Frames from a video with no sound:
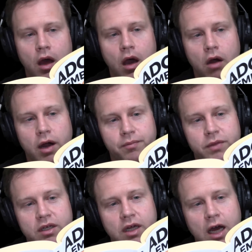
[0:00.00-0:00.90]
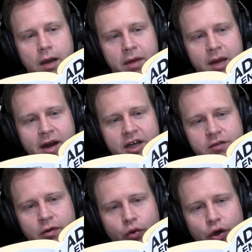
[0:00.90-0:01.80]
Right. Many
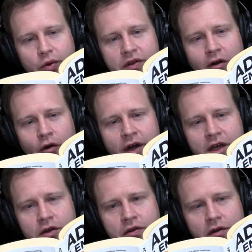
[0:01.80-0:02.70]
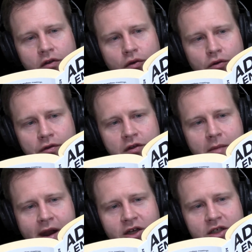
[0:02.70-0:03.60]
managers we work with are already using tools to
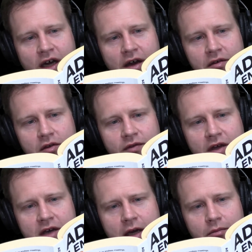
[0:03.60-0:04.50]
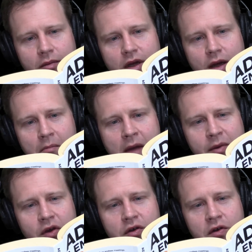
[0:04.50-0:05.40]
manage tasks of their team.
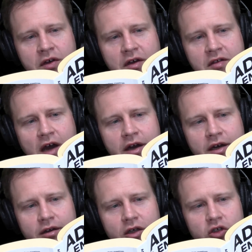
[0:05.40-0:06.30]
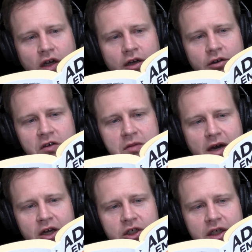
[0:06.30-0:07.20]
Maybe you're using Asana, Trello,
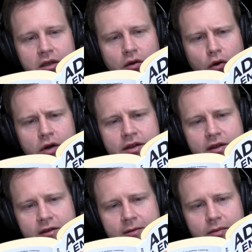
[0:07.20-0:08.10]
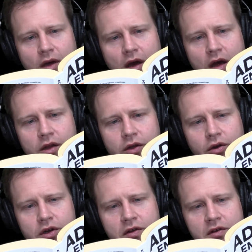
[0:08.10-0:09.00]
Smartsheet, or others. The
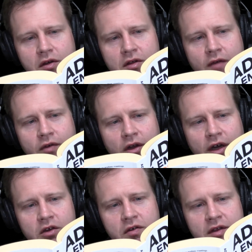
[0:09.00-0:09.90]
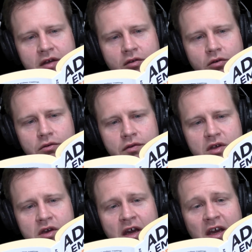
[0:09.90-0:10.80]
good news is, if you like using these tools,
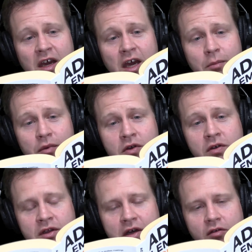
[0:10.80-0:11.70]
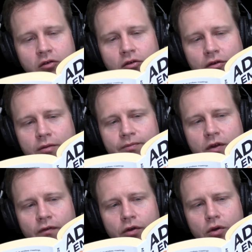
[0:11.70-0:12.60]
you can keep using these tools.
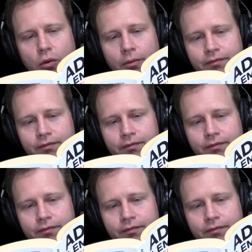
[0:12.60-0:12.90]
Phew.